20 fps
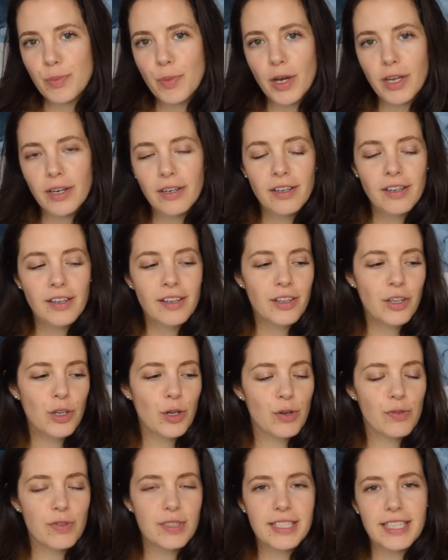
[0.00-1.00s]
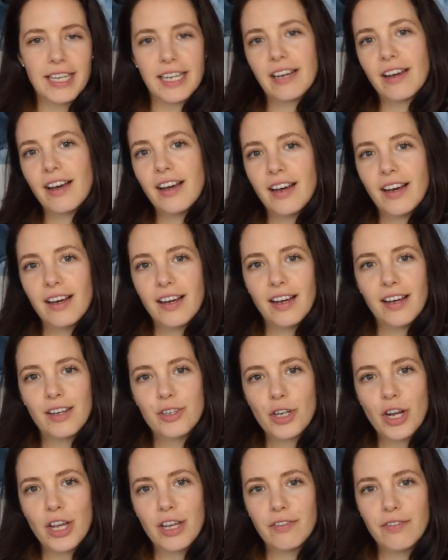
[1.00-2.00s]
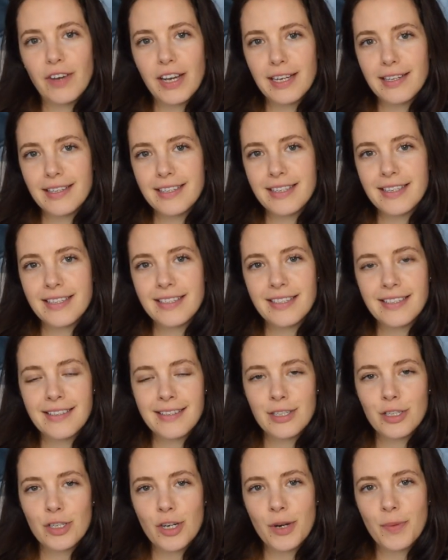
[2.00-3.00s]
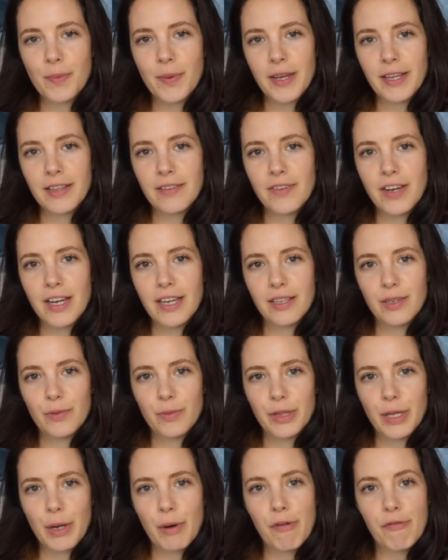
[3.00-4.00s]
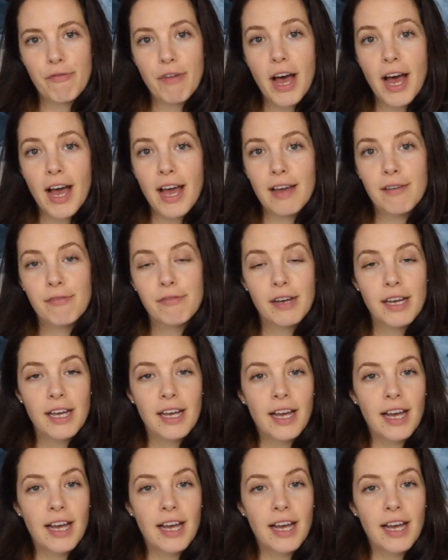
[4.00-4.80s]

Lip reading: But, if it's like a child violinist and they started playing the violin when they were 5